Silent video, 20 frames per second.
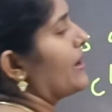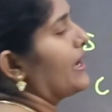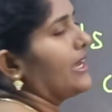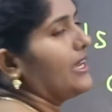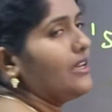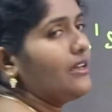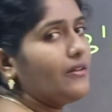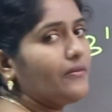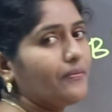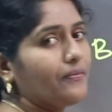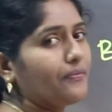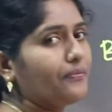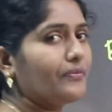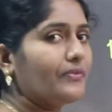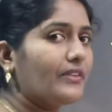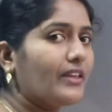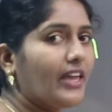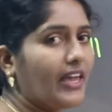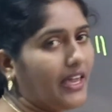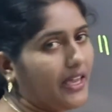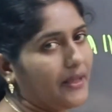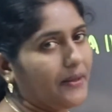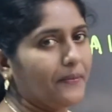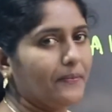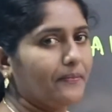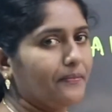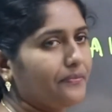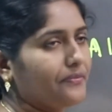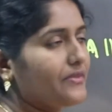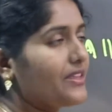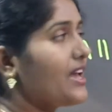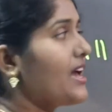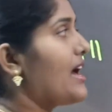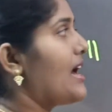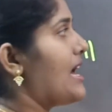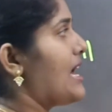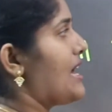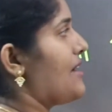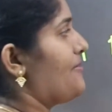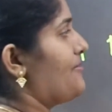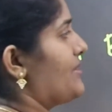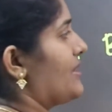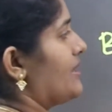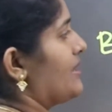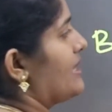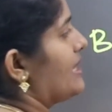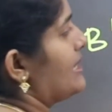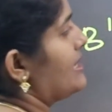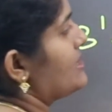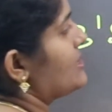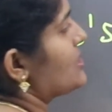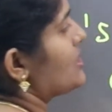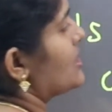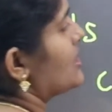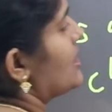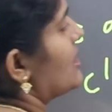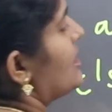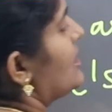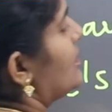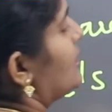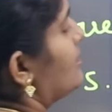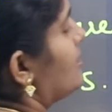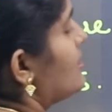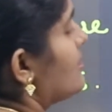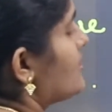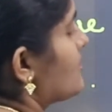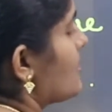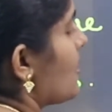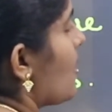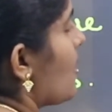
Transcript: by A. After that, this